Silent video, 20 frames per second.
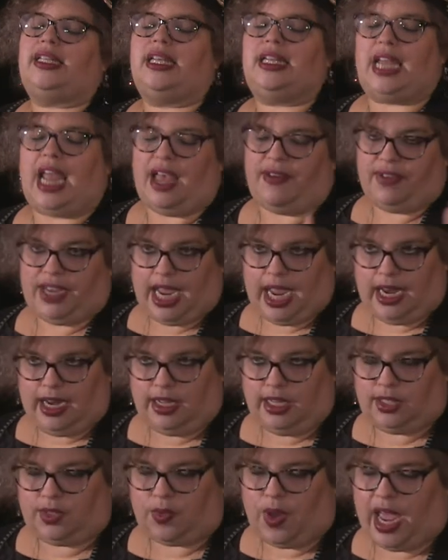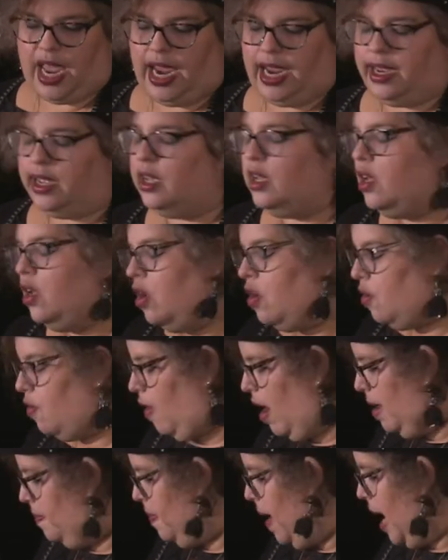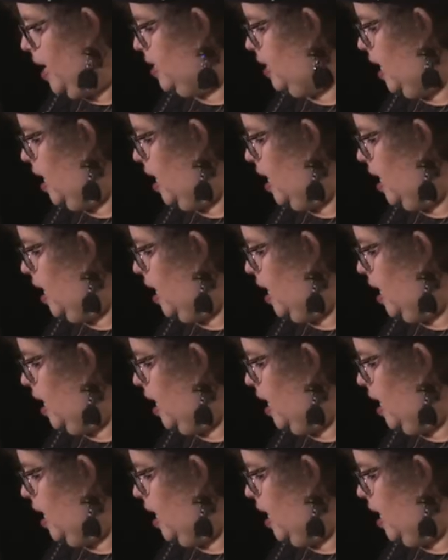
to navigate its way right back to